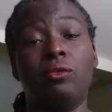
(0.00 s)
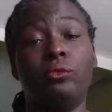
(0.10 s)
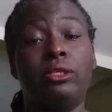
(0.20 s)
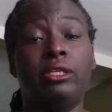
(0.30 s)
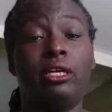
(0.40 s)

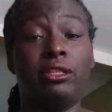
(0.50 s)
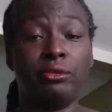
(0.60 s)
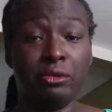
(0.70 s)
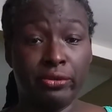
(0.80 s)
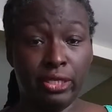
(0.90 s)
One of the
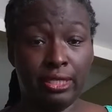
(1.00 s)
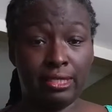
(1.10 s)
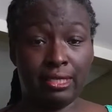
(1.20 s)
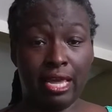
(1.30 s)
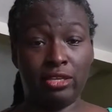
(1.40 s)
other
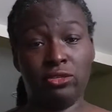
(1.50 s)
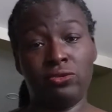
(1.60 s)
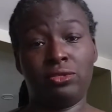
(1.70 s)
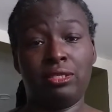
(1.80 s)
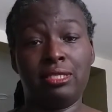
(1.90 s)
ingredients that I
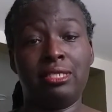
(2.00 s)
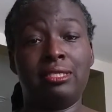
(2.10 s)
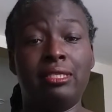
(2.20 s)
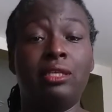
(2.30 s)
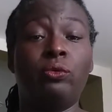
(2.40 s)
use in this
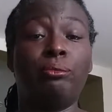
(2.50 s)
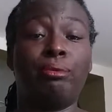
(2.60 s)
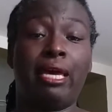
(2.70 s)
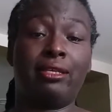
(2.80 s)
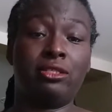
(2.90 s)
is liquid
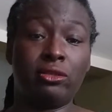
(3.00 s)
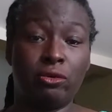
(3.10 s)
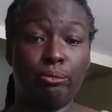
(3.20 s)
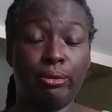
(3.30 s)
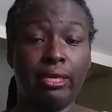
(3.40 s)
black
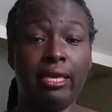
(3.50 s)
soap.